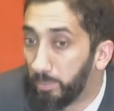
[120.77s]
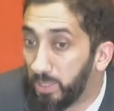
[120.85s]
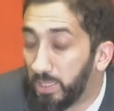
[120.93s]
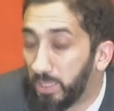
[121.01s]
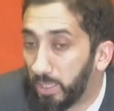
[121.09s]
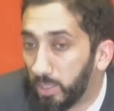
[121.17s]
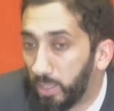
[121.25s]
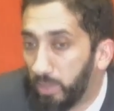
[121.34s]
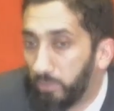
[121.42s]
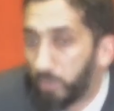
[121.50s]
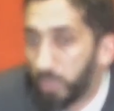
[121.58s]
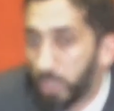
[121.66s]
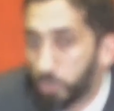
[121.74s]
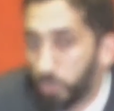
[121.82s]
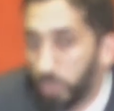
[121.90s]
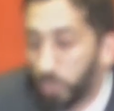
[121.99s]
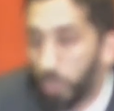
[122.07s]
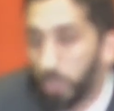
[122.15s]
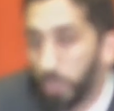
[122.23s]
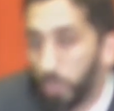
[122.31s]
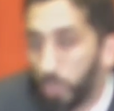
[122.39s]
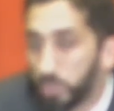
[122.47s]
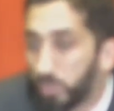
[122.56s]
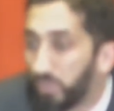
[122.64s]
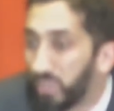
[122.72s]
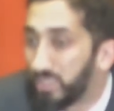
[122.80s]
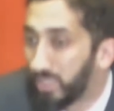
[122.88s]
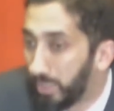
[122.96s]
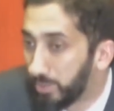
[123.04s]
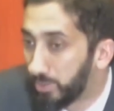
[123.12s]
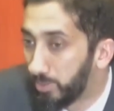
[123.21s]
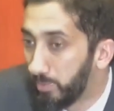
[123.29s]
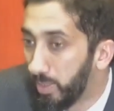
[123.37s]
Medinan life, are actually called the laws of qisas.